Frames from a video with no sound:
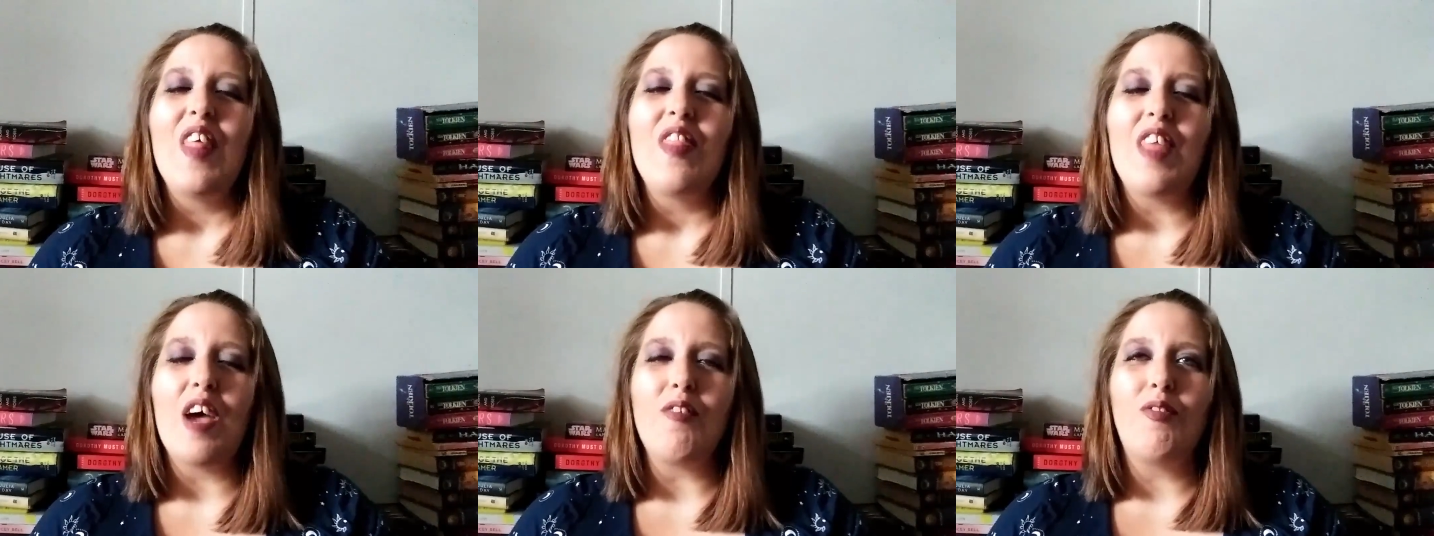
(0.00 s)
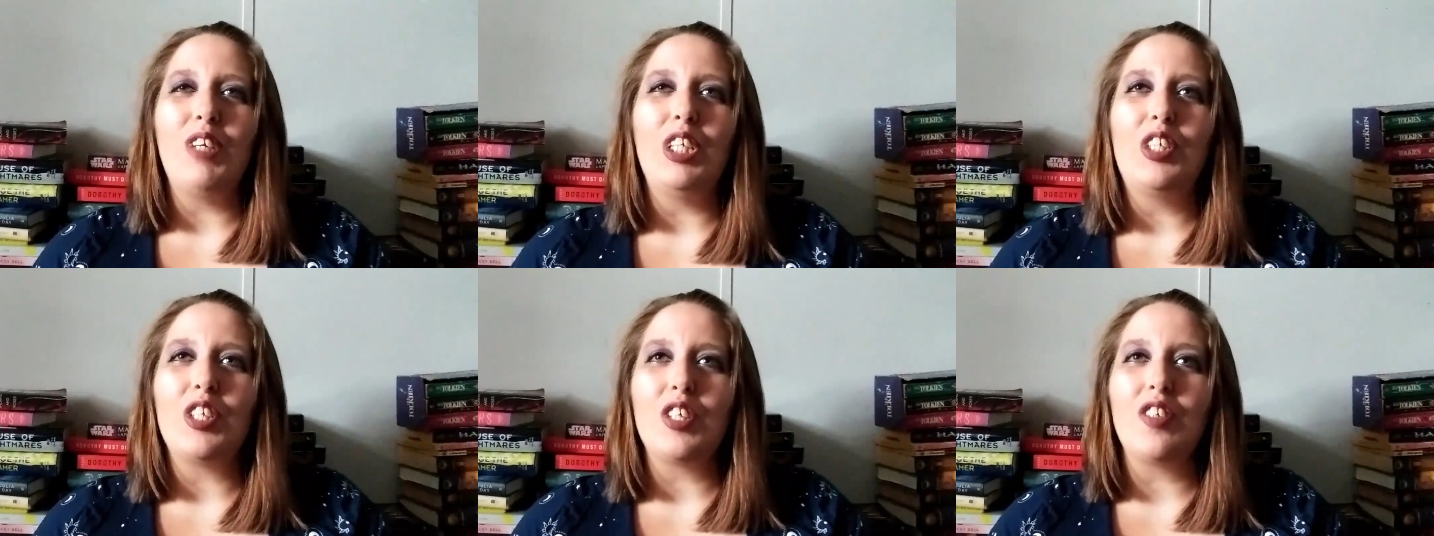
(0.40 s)
that
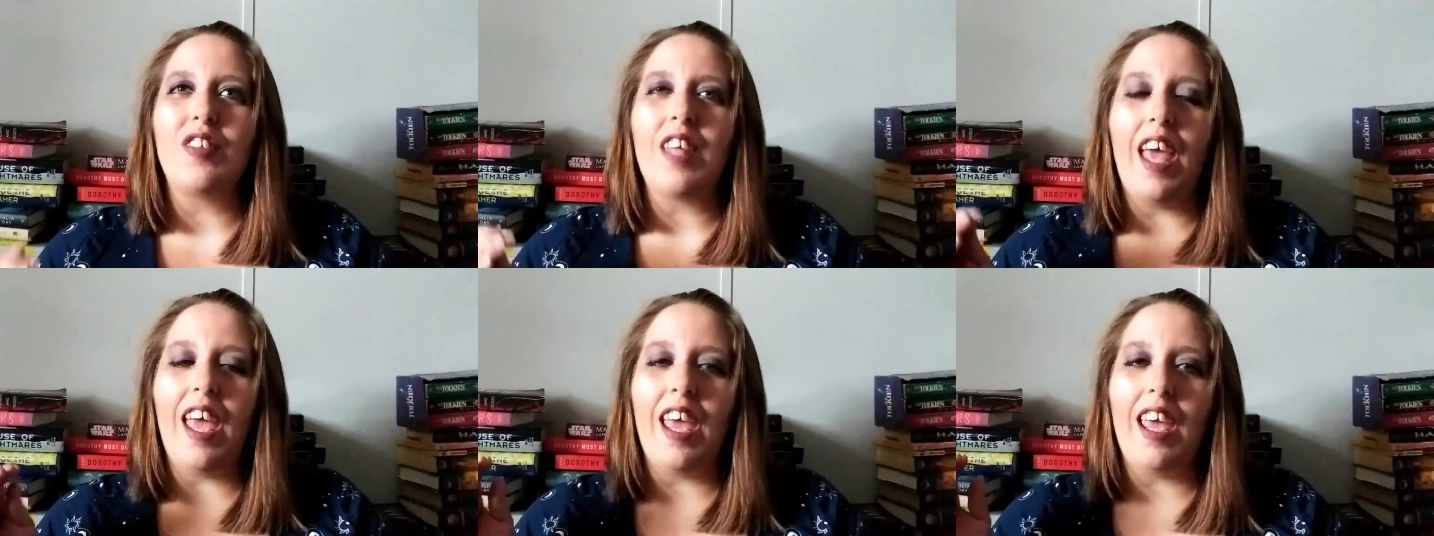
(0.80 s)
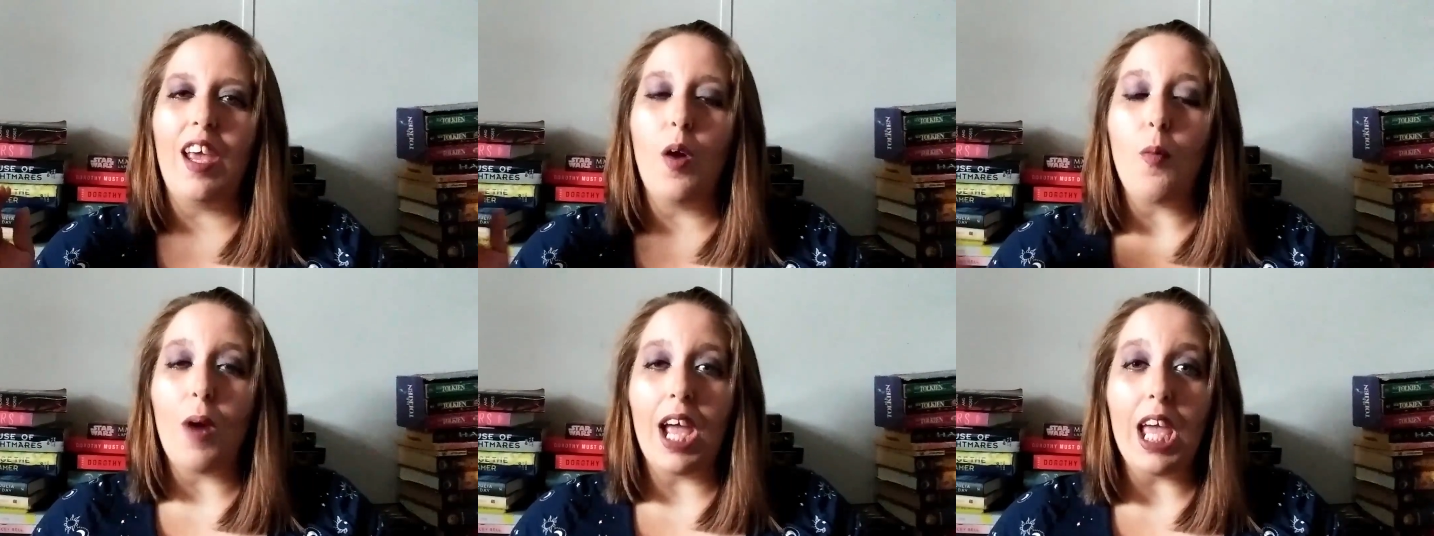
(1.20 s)
features a
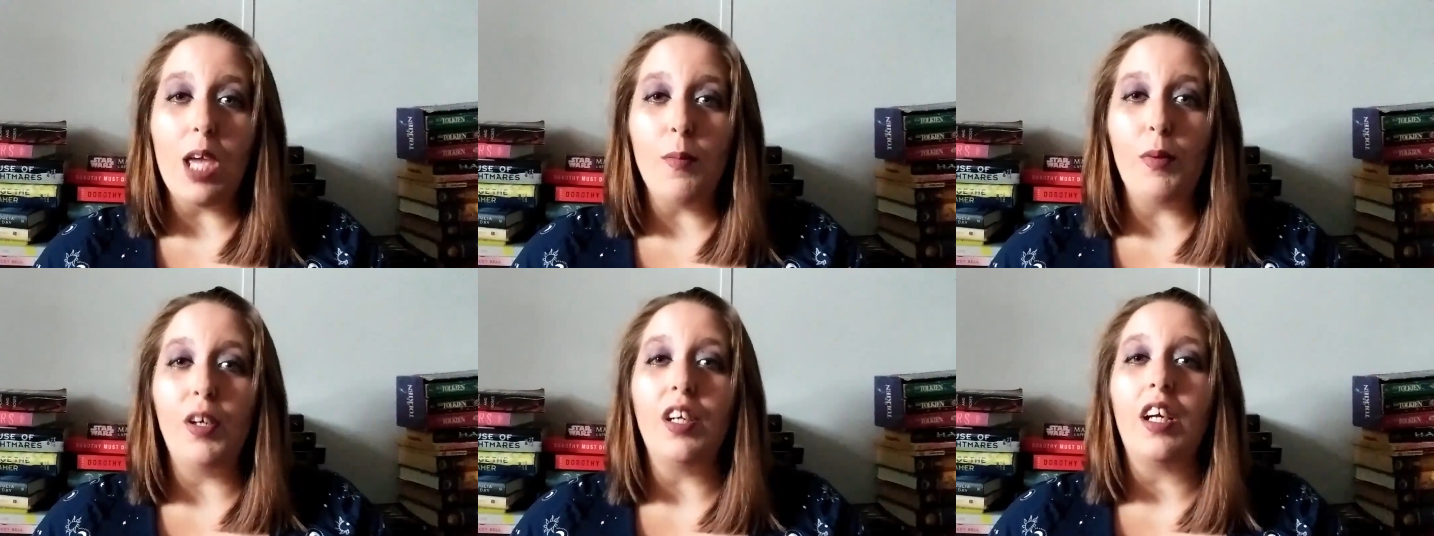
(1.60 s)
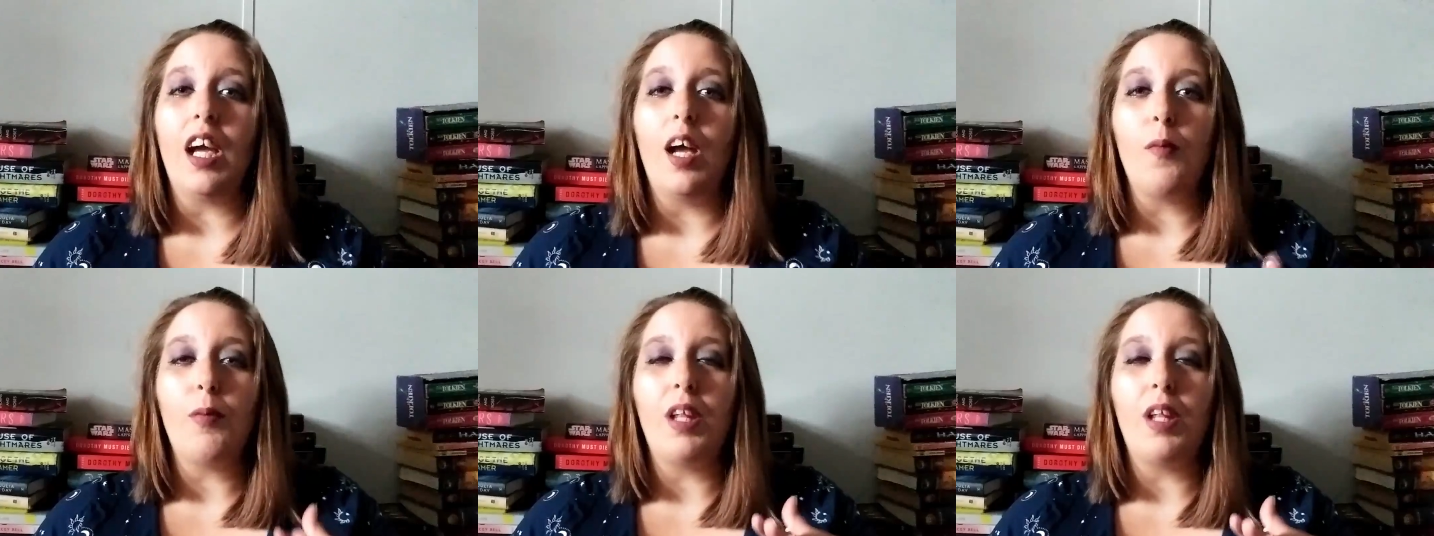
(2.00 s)
YA book